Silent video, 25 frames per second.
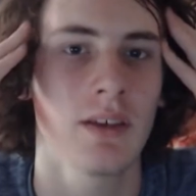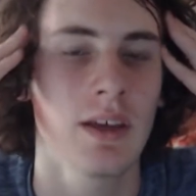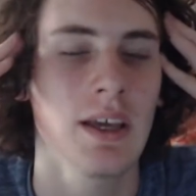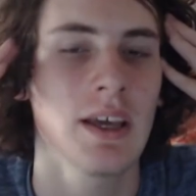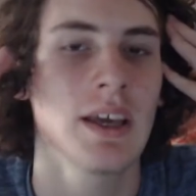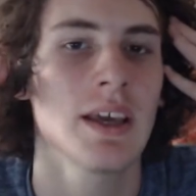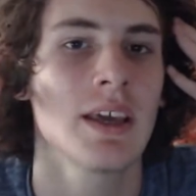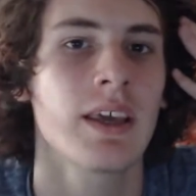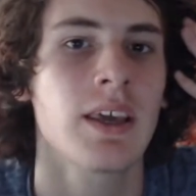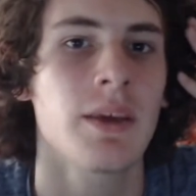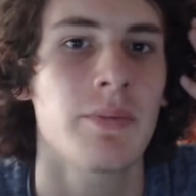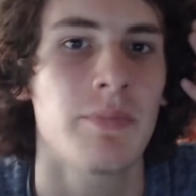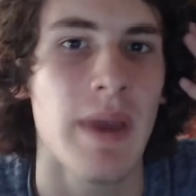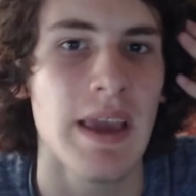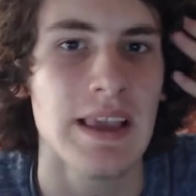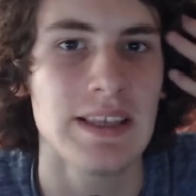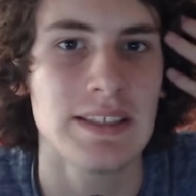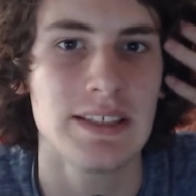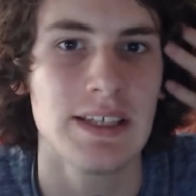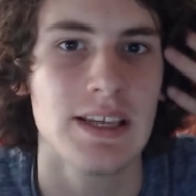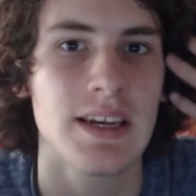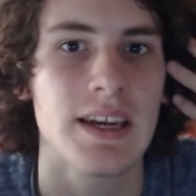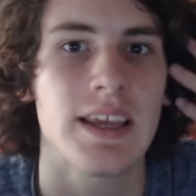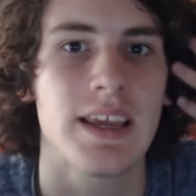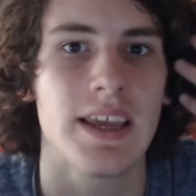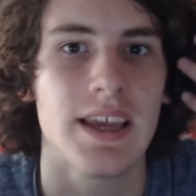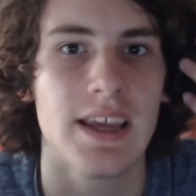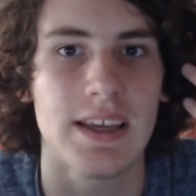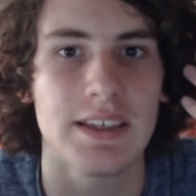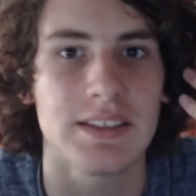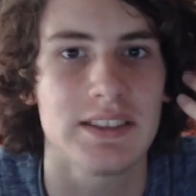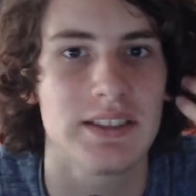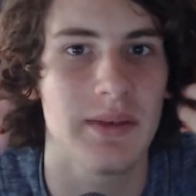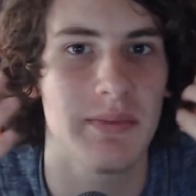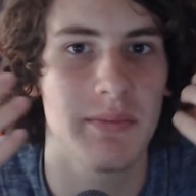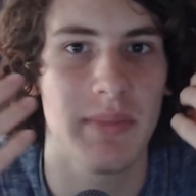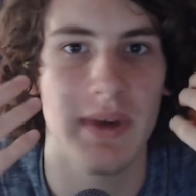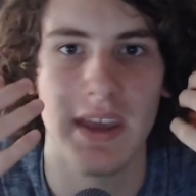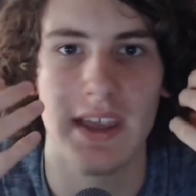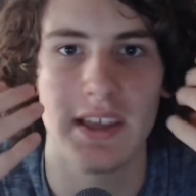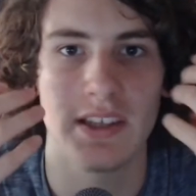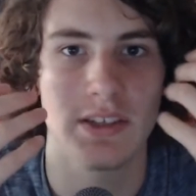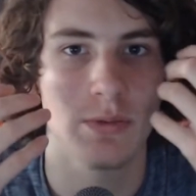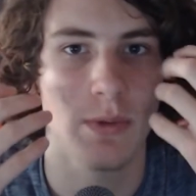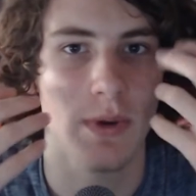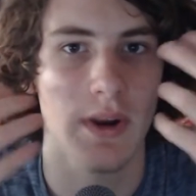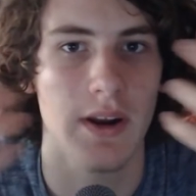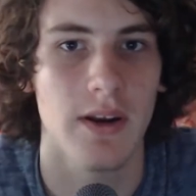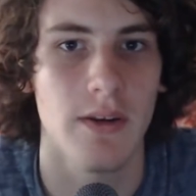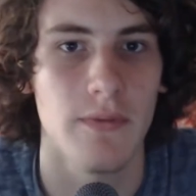he basically is the biggest
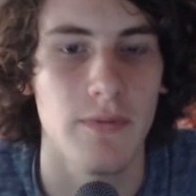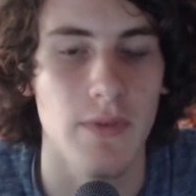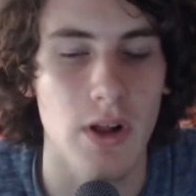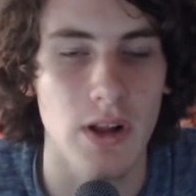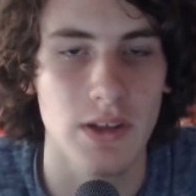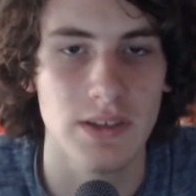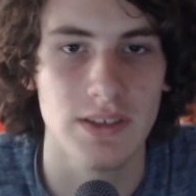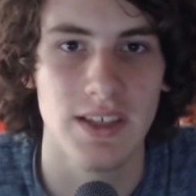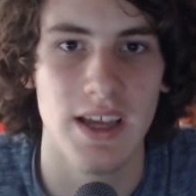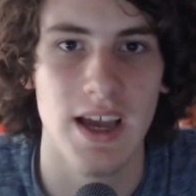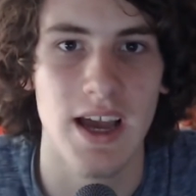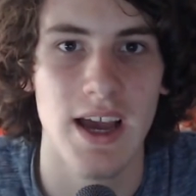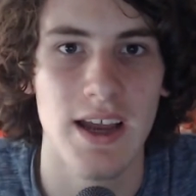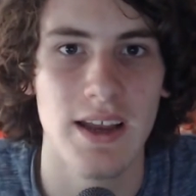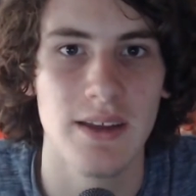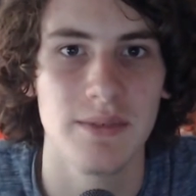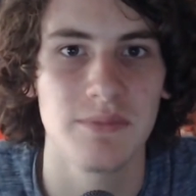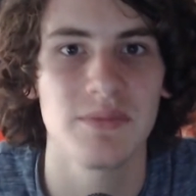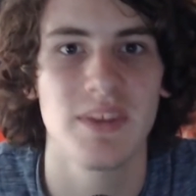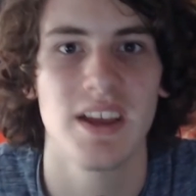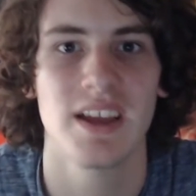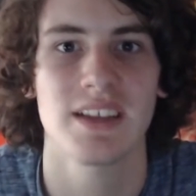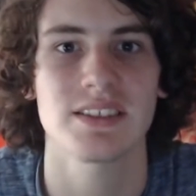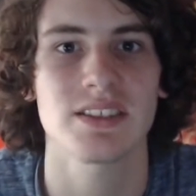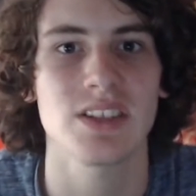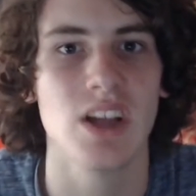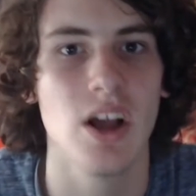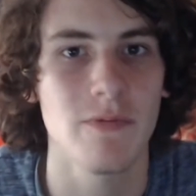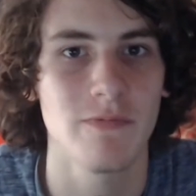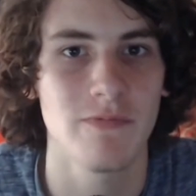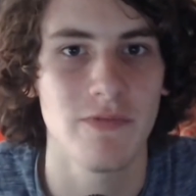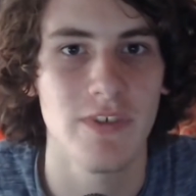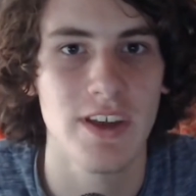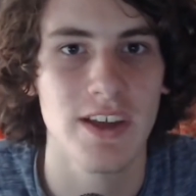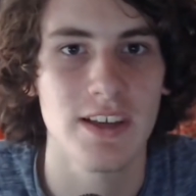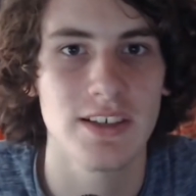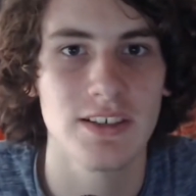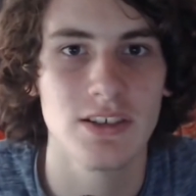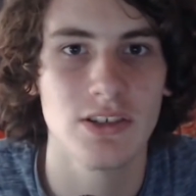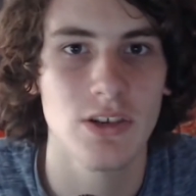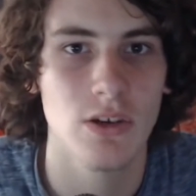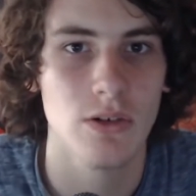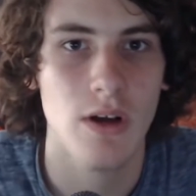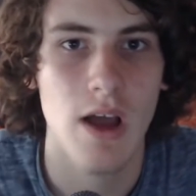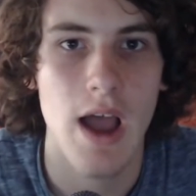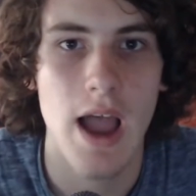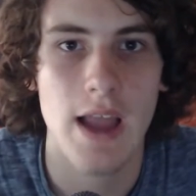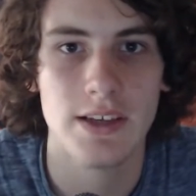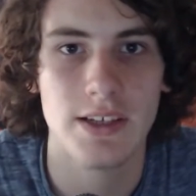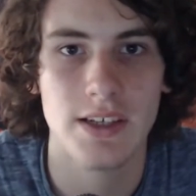villain of all time, that's obvious, so
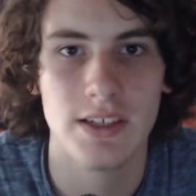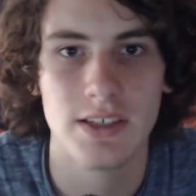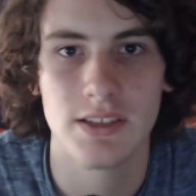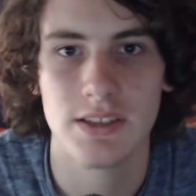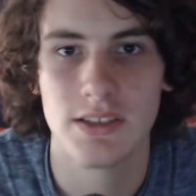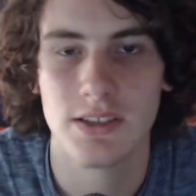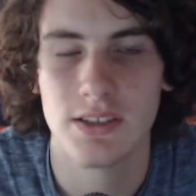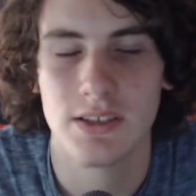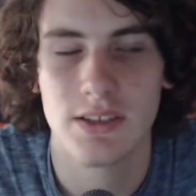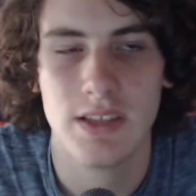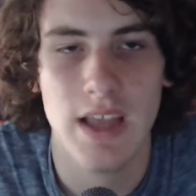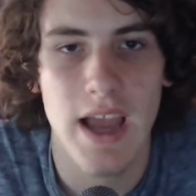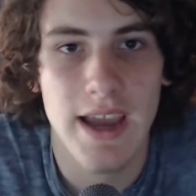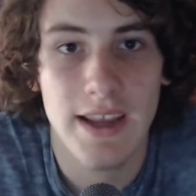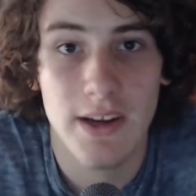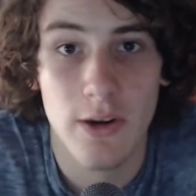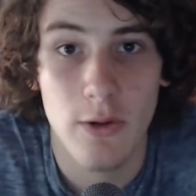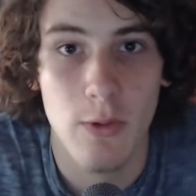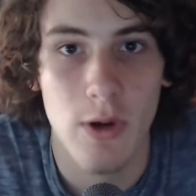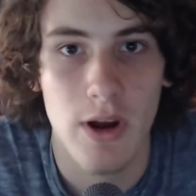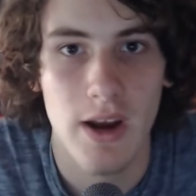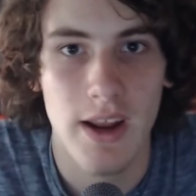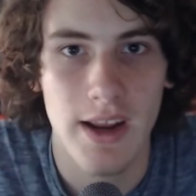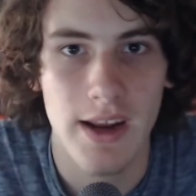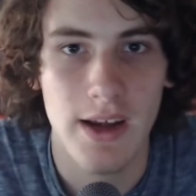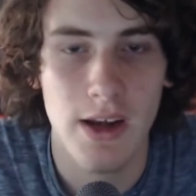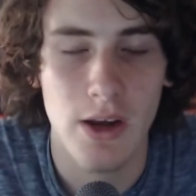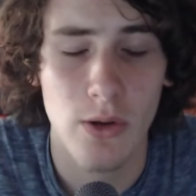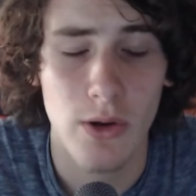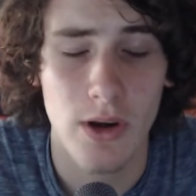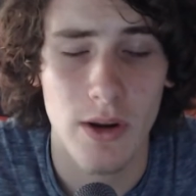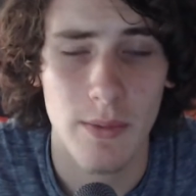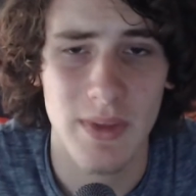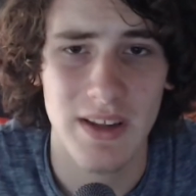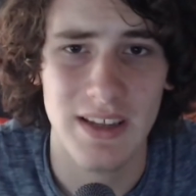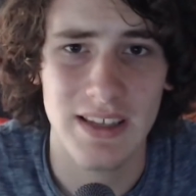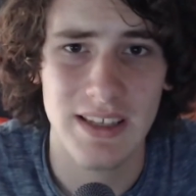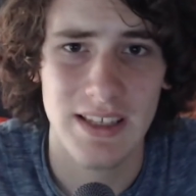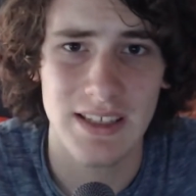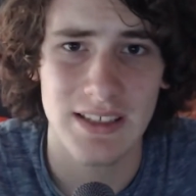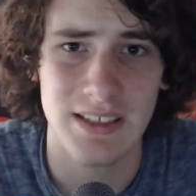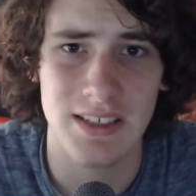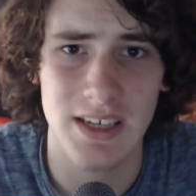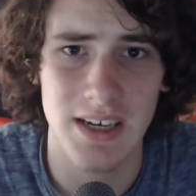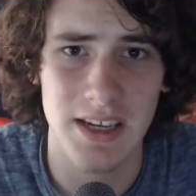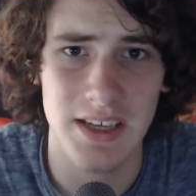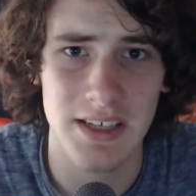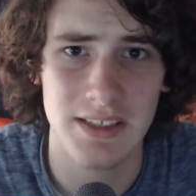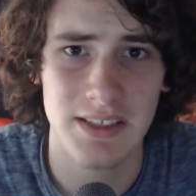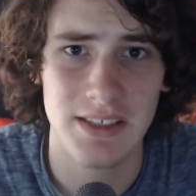I don't want to include him in this
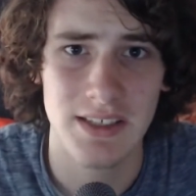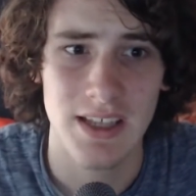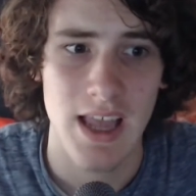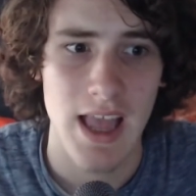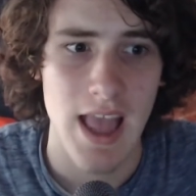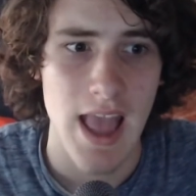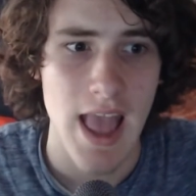list.